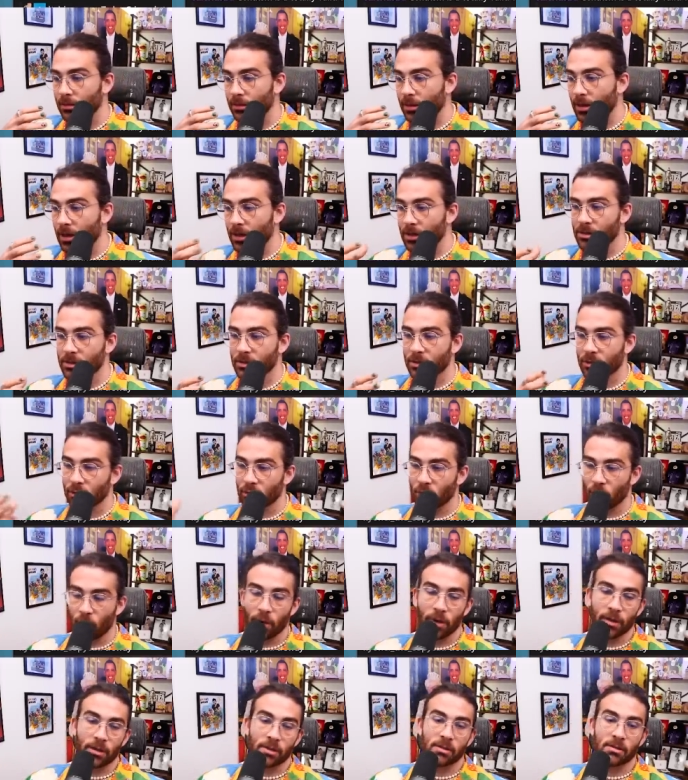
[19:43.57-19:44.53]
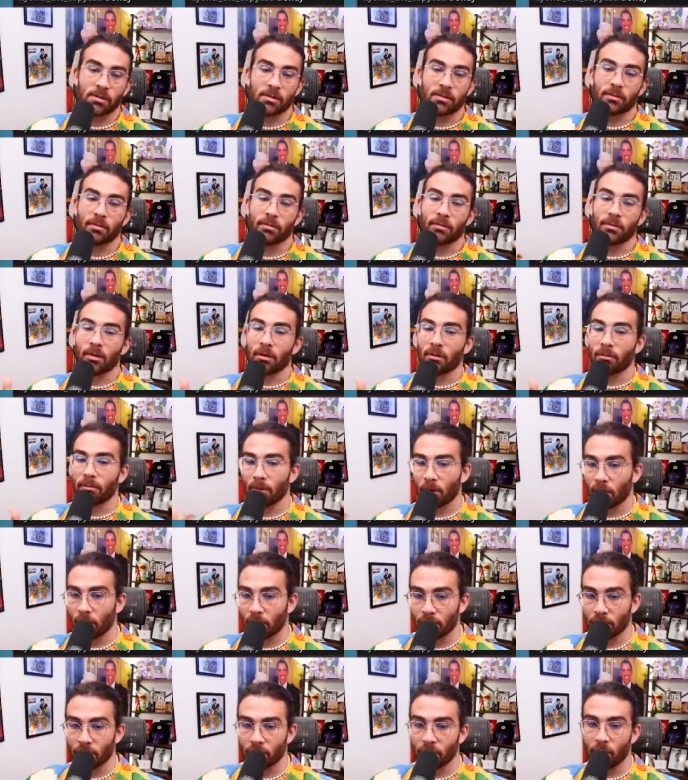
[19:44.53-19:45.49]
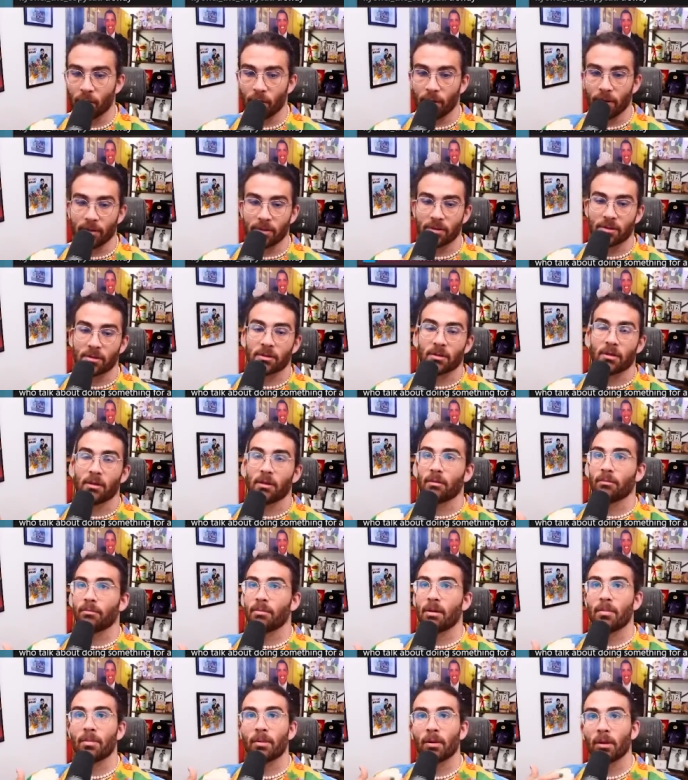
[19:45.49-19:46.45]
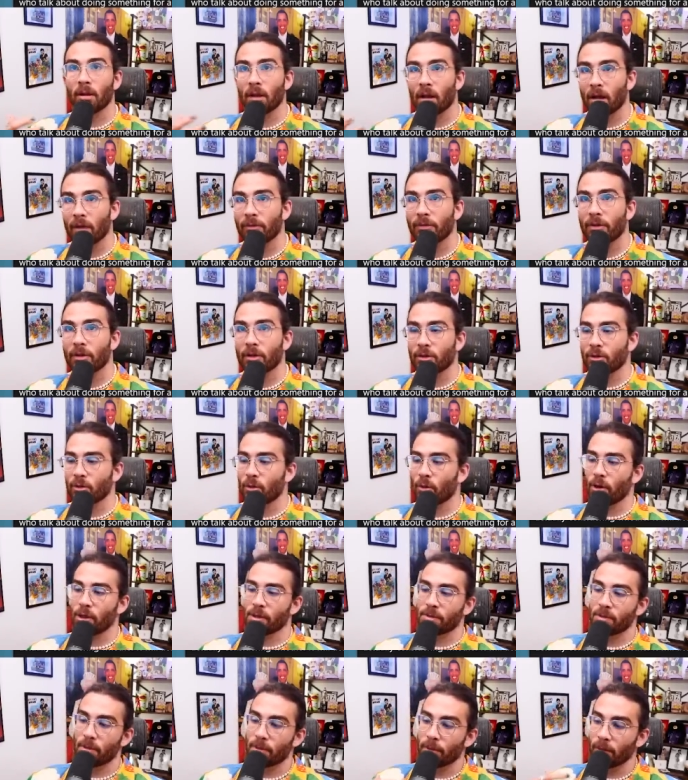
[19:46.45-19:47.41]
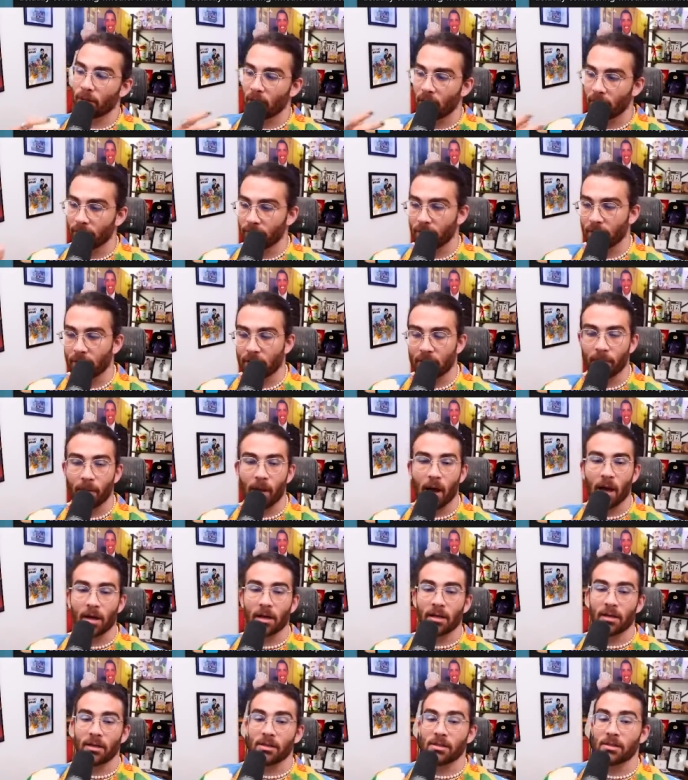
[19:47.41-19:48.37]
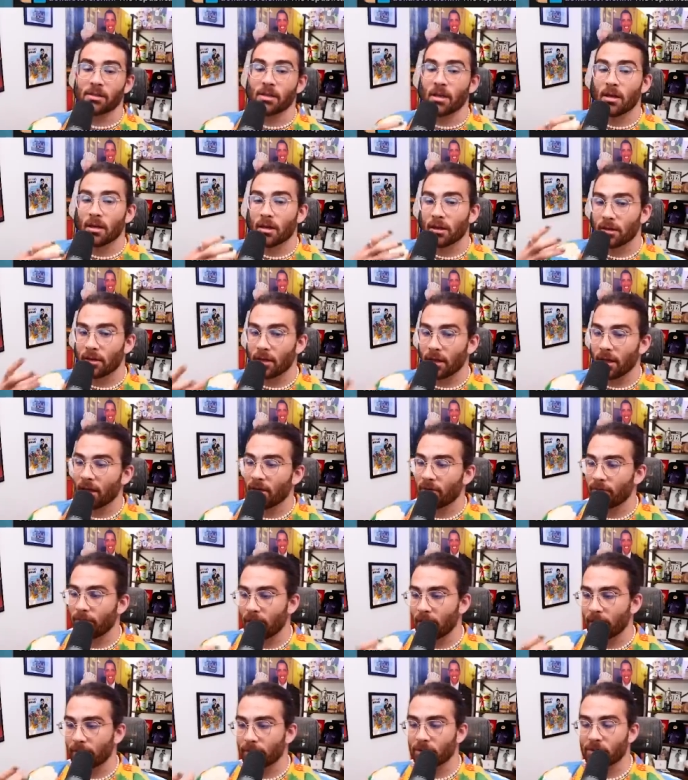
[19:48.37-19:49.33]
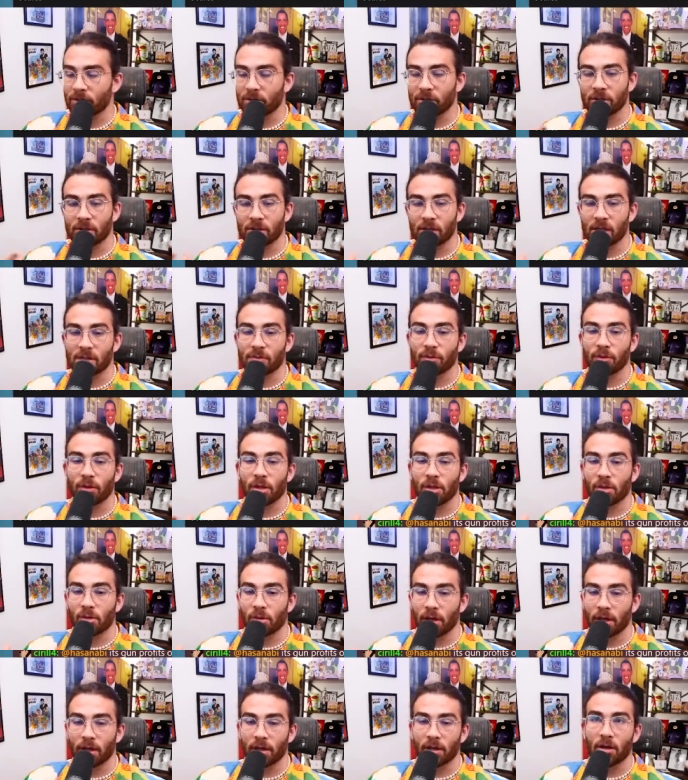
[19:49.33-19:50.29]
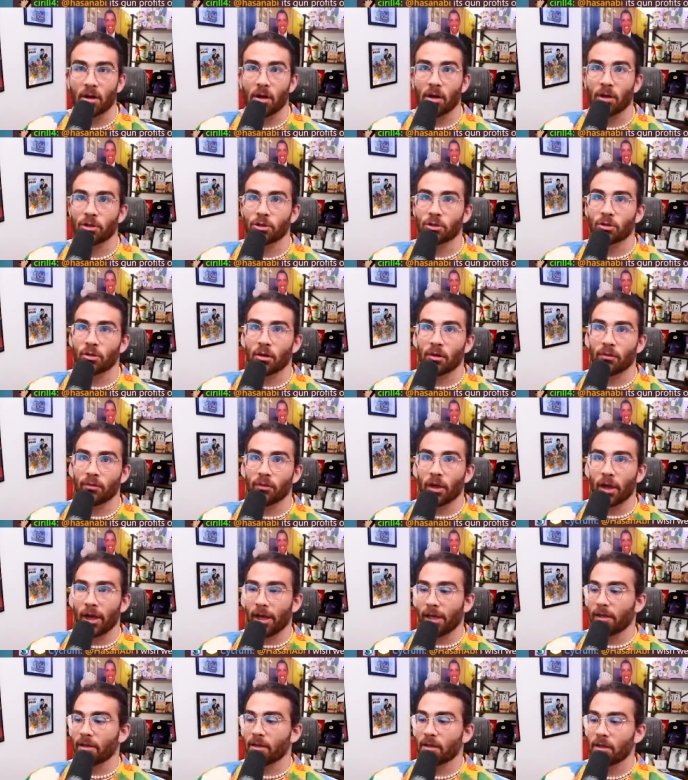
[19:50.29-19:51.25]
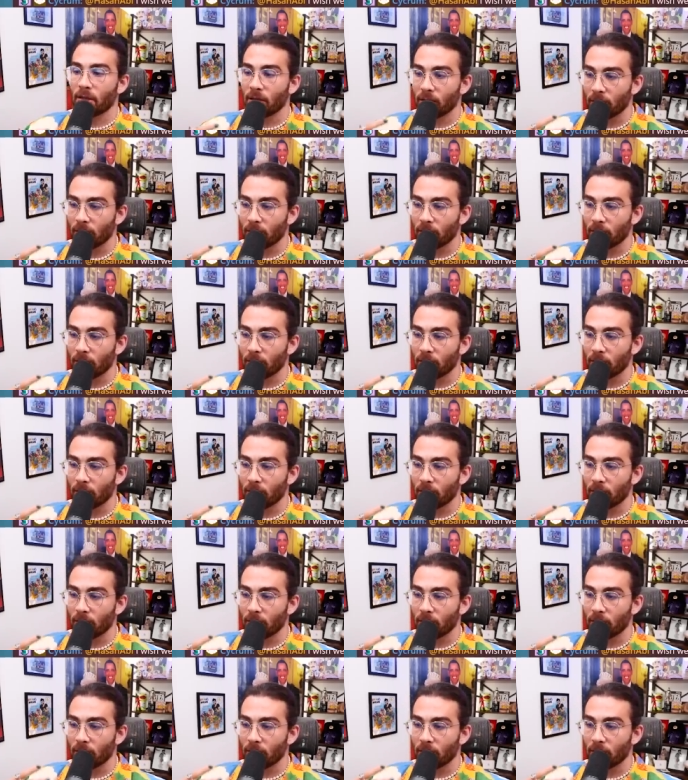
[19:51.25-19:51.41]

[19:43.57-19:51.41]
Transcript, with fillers: Guns are toys, they're murder toys. People love their toys, people love their commodities. They have been able to successfully create a culture of like,